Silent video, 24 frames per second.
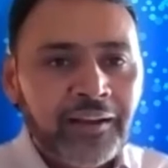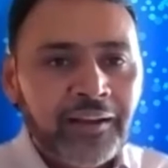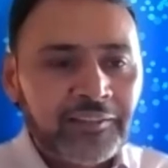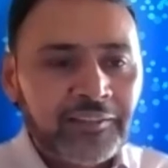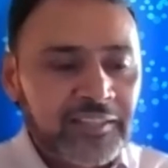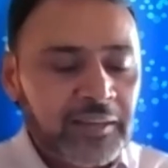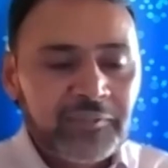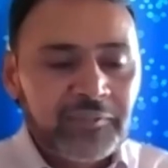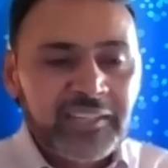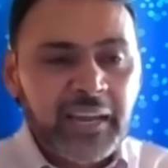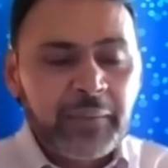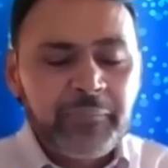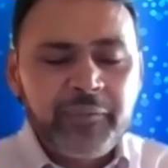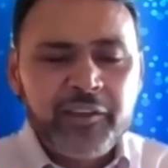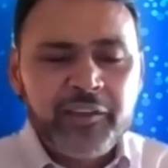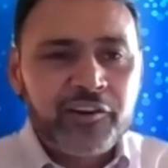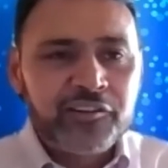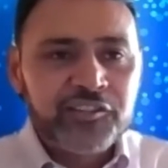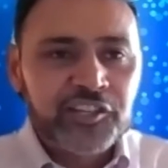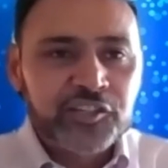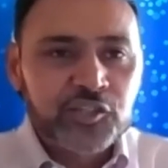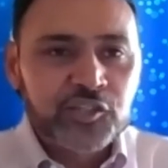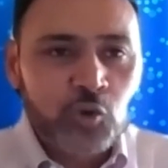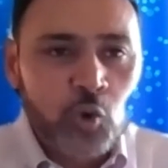Sometimes they
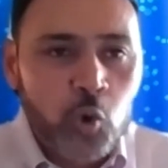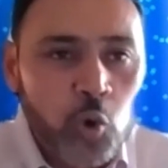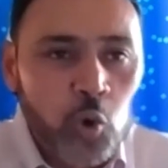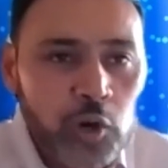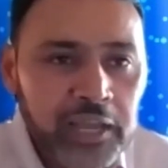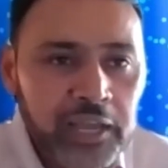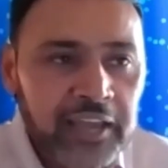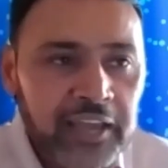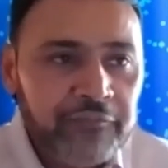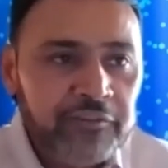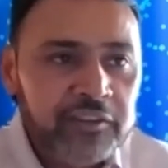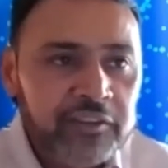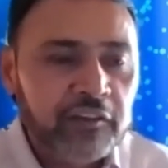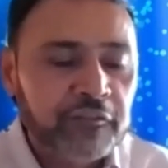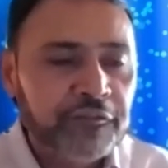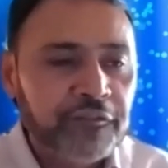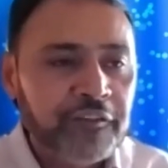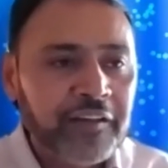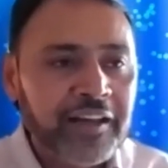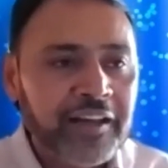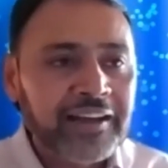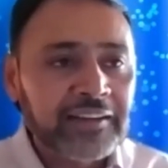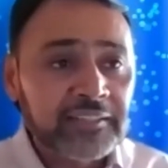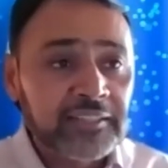are just okay with the
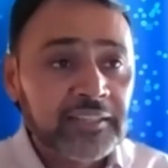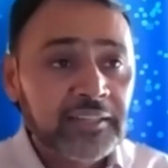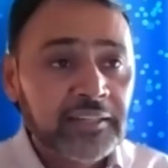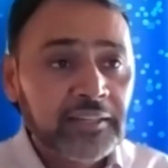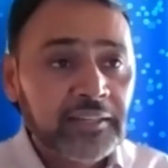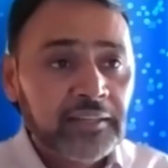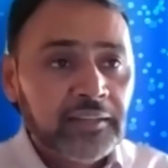fact,